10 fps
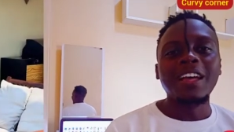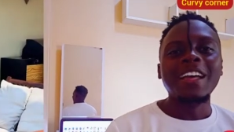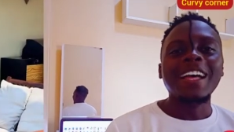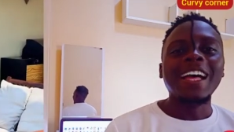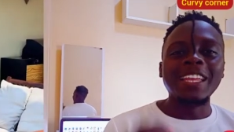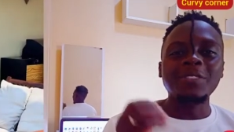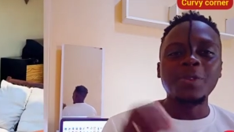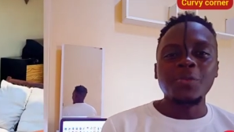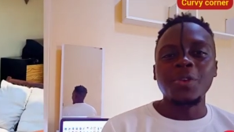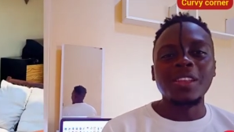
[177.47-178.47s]
and we
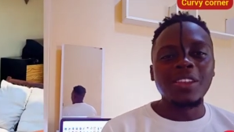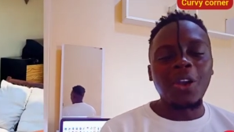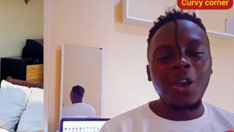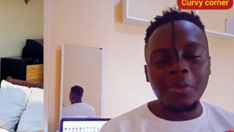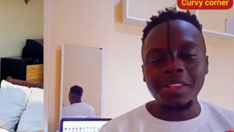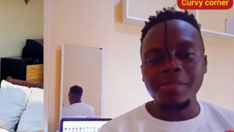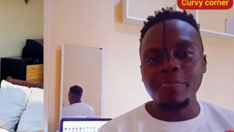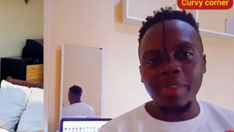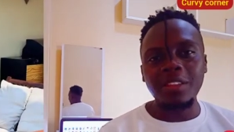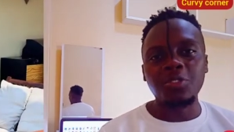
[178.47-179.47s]
will always be
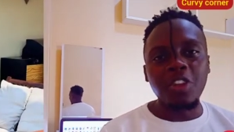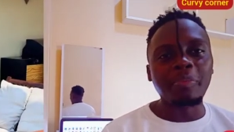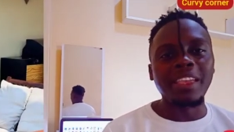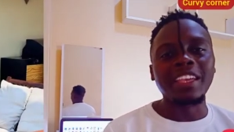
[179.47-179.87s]
dropping